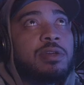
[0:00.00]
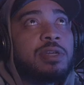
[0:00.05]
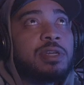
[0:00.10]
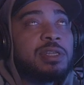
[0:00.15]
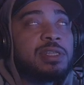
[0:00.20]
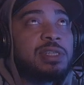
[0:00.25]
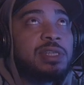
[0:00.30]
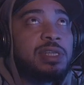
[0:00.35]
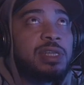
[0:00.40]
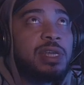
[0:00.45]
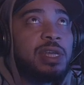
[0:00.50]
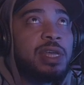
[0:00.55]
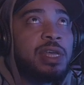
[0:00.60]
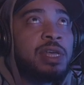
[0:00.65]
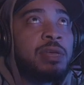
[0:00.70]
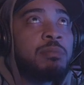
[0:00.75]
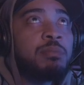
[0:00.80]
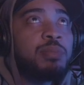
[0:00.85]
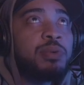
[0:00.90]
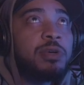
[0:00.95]
gonna see the
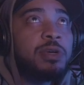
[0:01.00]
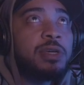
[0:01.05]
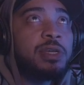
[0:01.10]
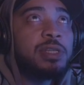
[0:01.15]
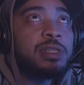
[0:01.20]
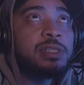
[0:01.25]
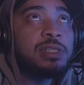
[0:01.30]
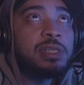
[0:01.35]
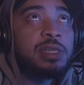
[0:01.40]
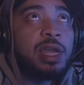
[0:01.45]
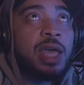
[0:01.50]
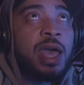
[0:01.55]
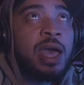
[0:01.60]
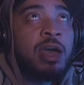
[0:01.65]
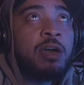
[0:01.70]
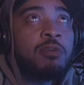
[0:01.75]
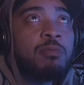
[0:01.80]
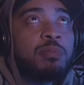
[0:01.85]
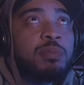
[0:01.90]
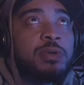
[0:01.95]
inputs and the
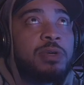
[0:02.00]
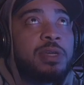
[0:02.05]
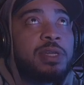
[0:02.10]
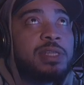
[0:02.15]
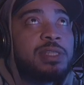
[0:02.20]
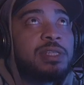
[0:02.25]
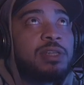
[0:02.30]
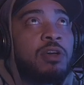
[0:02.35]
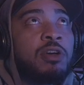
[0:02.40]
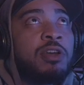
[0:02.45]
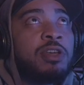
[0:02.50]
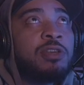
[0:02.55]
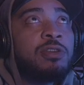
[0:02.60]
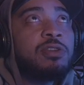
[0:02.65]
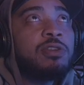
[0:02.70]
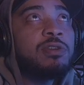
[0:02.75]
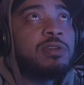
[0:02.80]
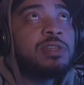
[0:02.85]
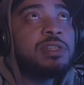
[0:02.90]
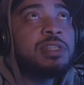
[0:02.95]
outputs. All you
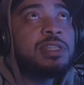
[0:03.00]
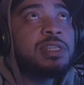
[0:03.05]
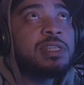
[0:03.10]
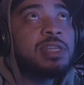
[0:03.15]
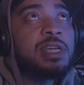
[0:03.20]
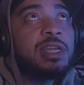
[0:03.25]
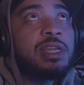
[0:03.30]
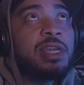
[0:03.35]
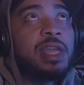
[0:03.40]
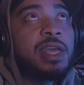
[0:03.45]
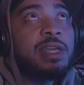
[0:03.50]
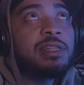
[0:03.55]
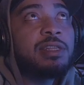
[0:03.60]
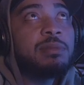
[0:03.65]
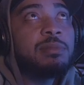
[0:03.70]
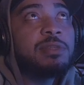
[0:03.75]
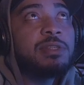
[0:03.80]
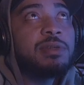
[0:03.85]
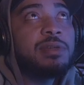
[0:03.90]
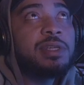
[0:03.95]
do is just connect
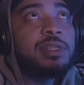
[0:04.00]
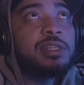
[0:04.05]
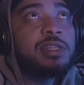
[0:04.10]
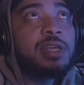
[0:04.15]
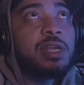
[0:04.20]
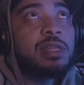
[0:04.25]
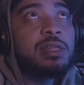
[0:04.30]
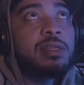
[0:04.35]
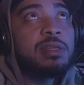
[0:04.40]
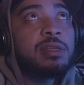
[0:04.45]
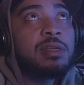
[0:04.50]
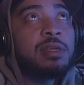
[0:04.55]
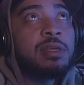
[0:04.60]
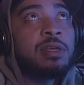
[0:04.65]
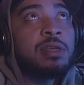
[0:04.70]
them to each other.